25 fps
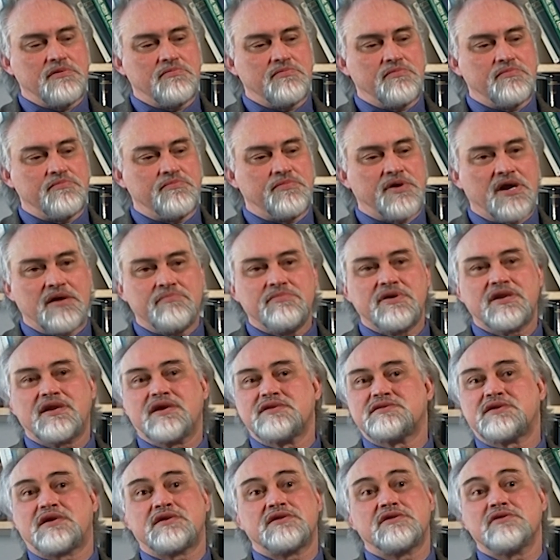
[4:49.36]
Brahman
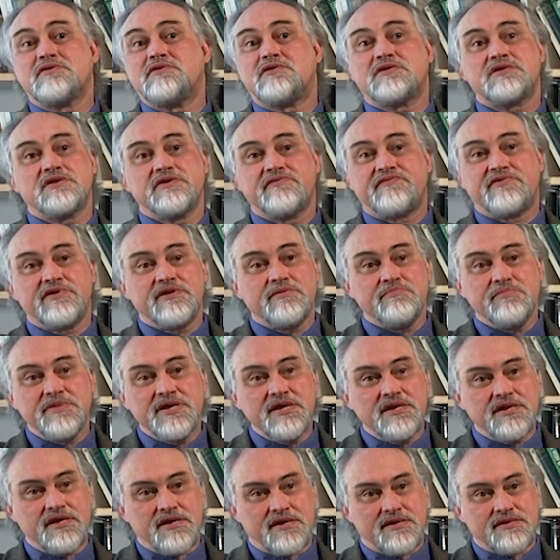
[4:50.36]
has undergone different
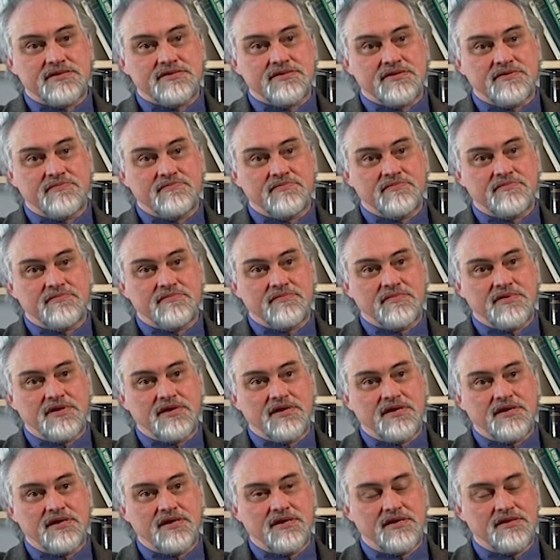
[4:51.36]
meanings
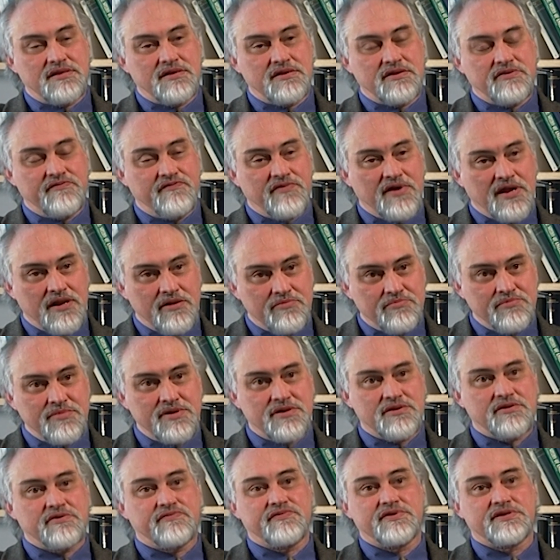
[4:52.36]
in the
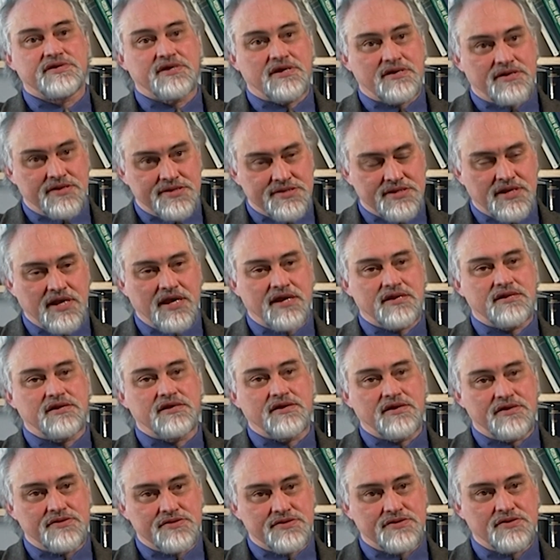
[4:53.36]
development of its understanding
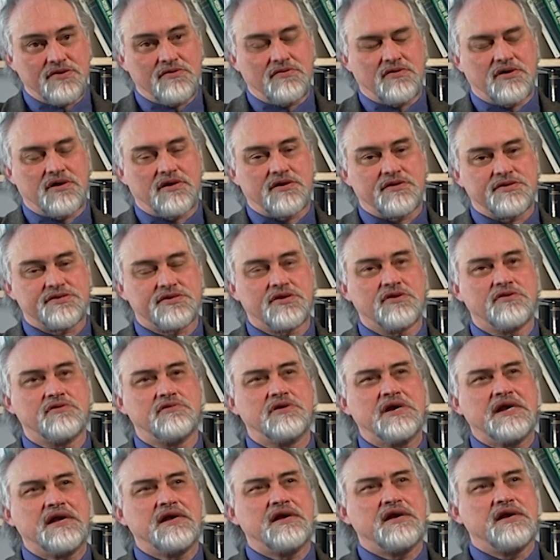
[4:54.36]
and so on. So
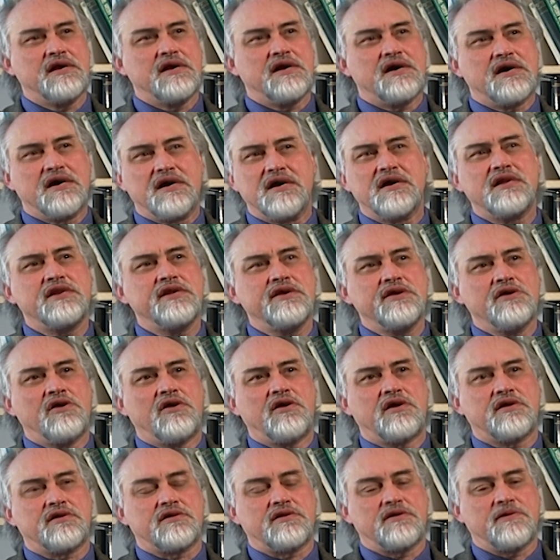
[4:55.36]
early
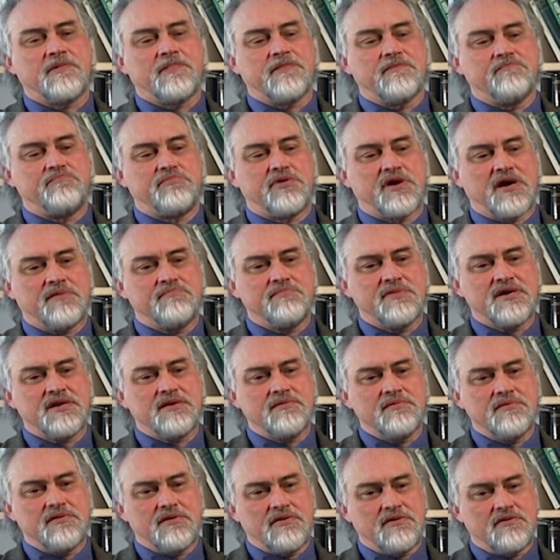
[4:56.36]
on,
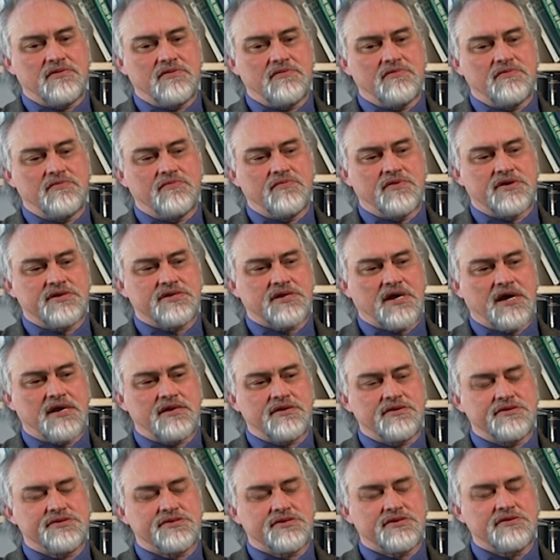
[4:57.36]
Brahman was
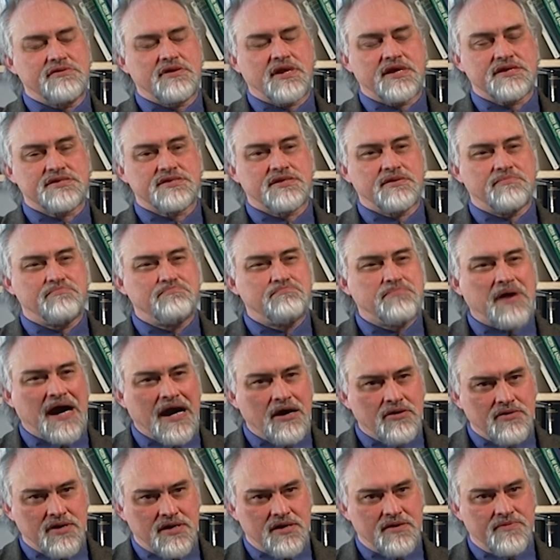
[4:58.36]
understood as the
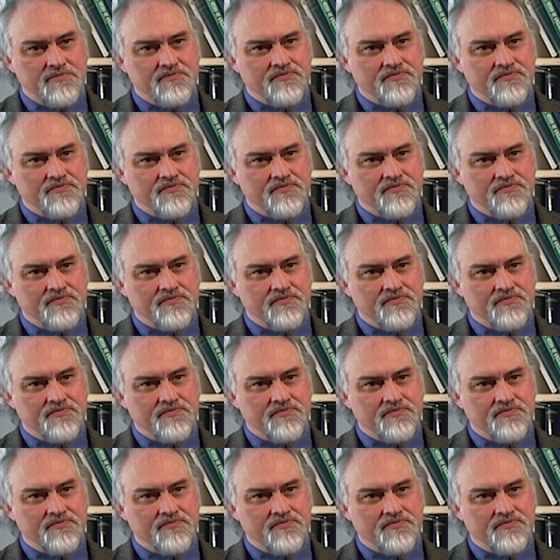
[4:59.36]
power.